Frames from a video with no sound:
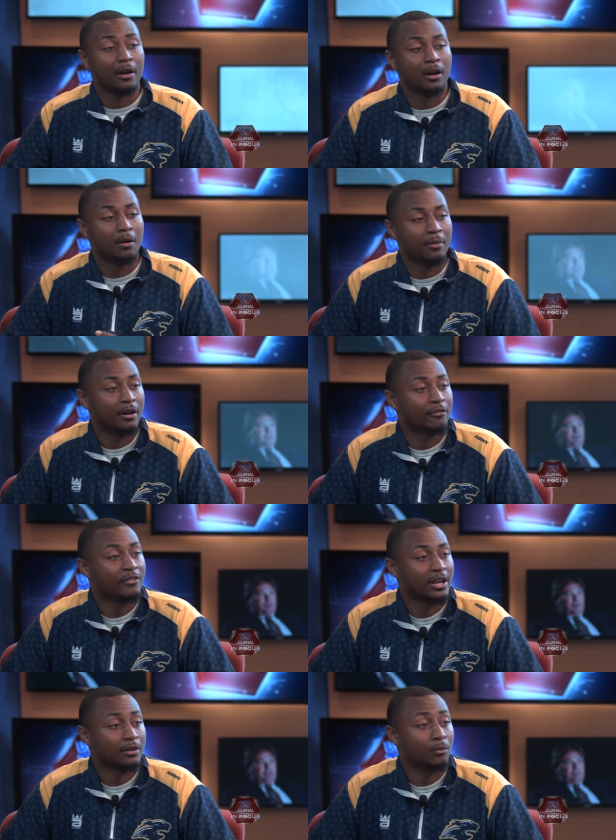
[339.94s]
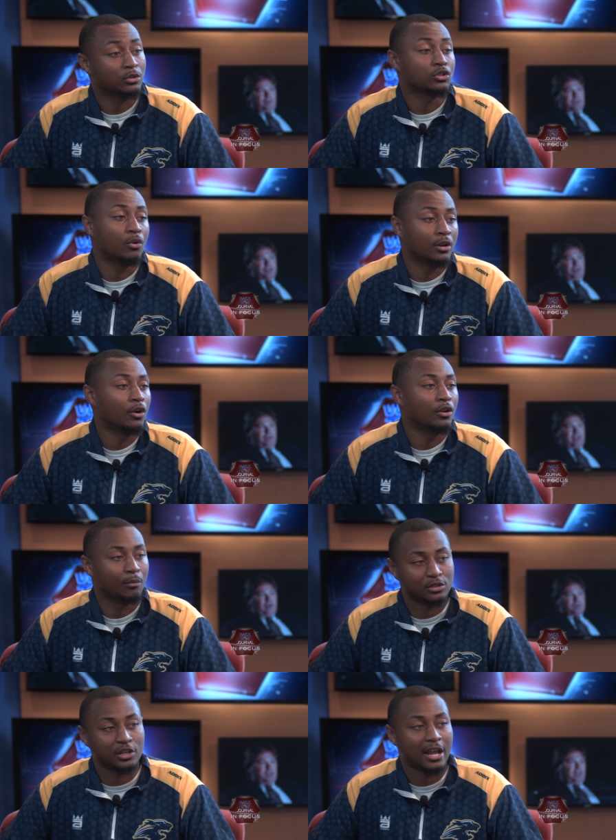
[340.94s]
um, affect what's going on and
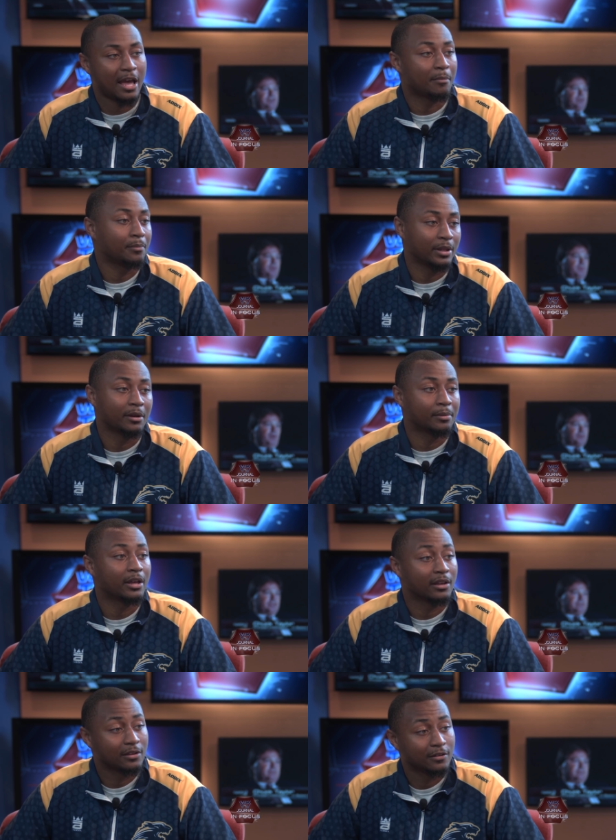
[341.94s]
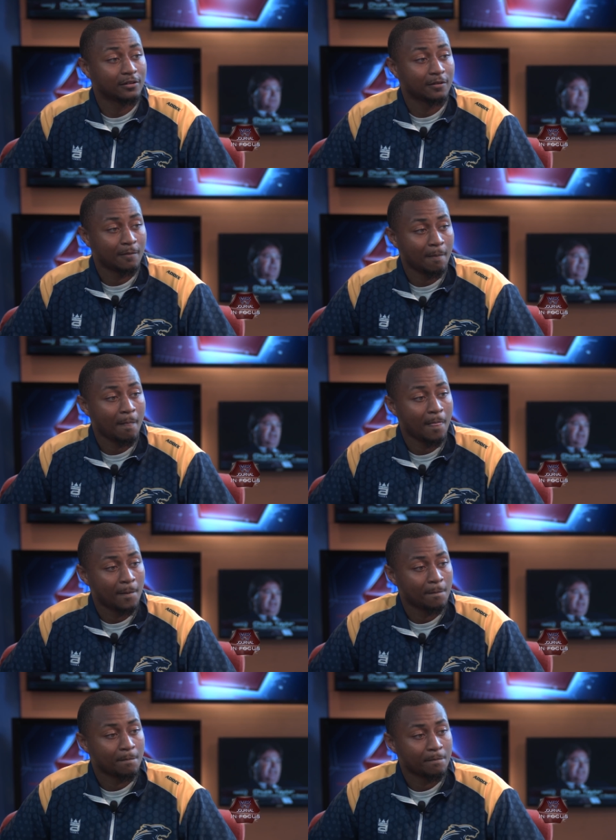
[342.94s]
what's going to happen play to play. Very good,
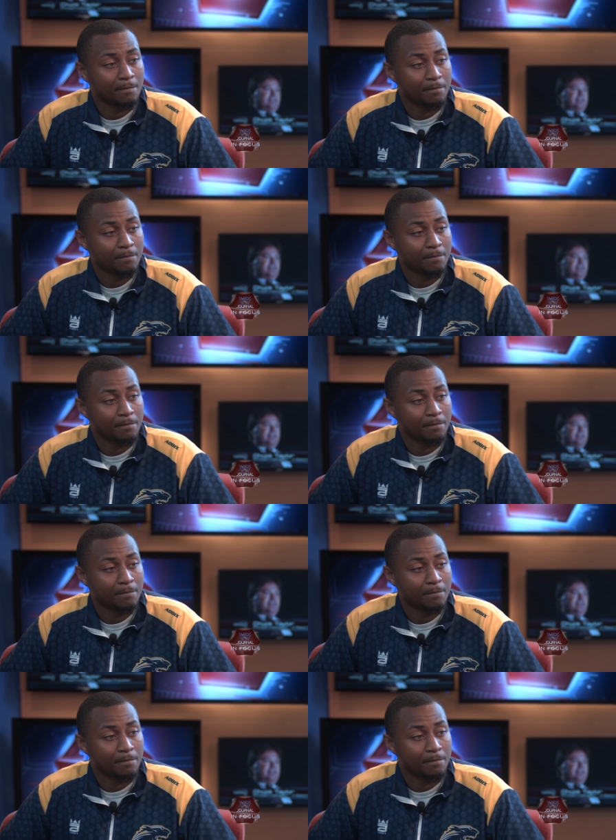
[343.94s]
very good.